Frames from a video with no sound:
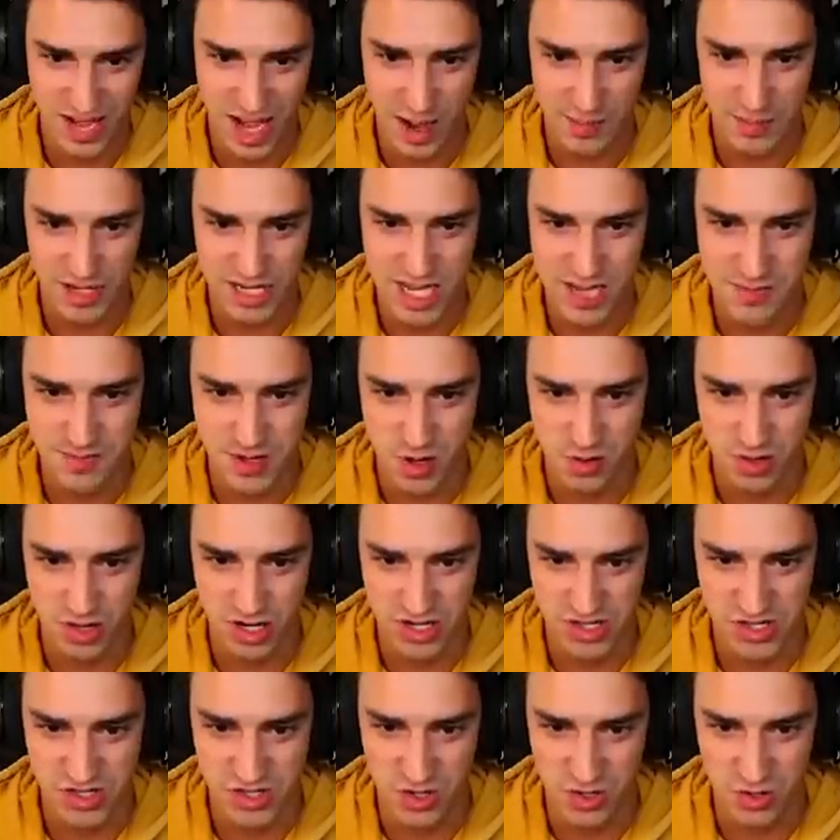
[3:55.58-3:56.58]
I'm gonna keep going
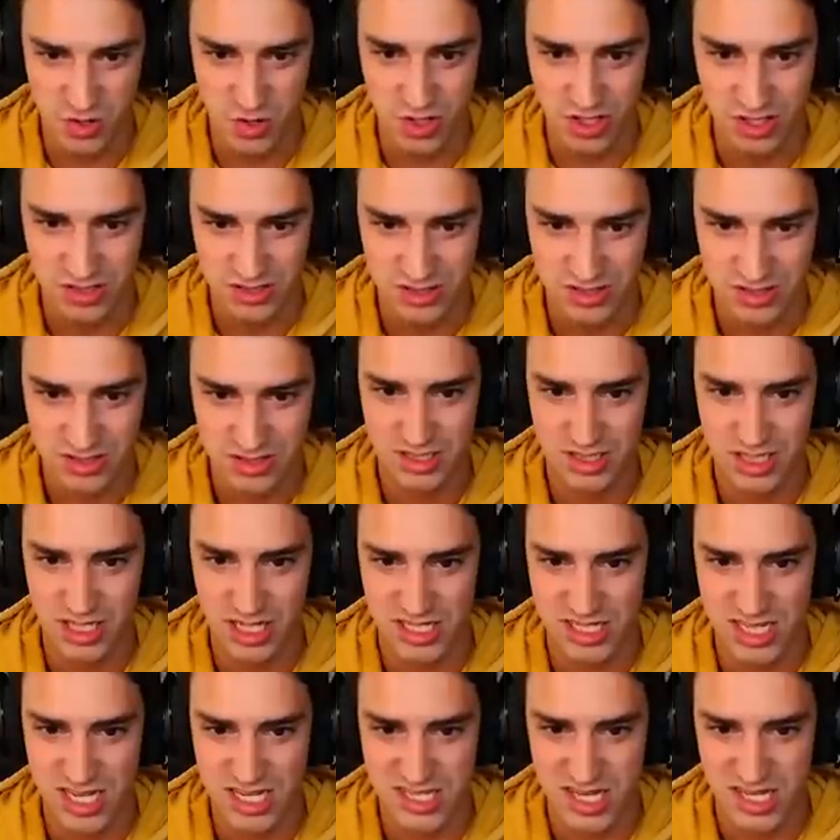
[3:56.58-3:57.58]
in a circle,
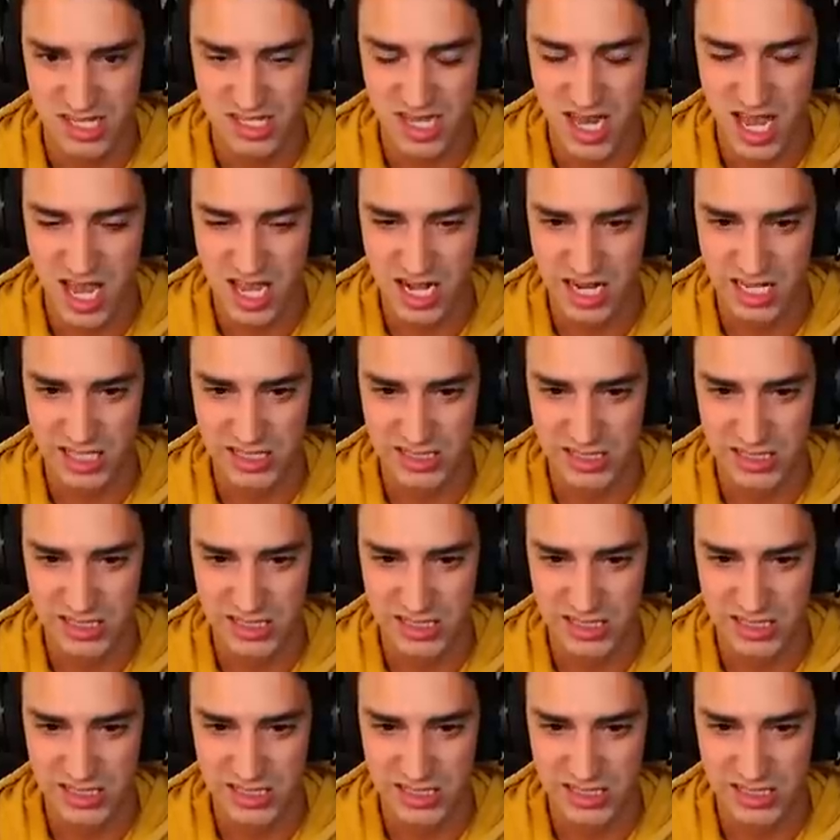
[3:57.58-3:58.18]
cause it's exciting.